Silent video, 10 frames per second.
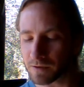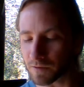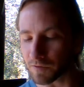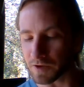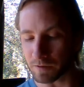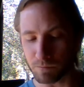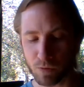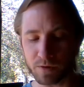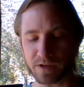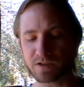that they can
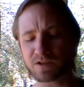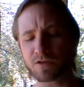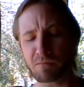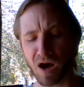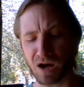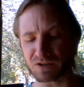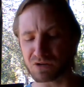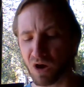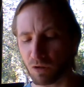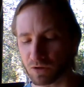put into the mind
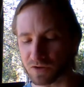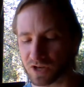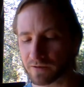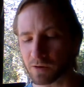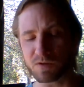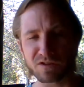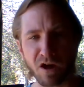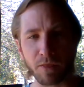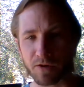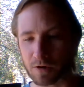knowledge that was
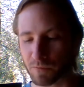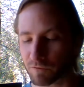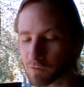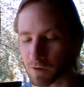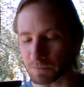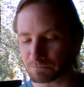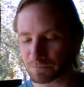not there before,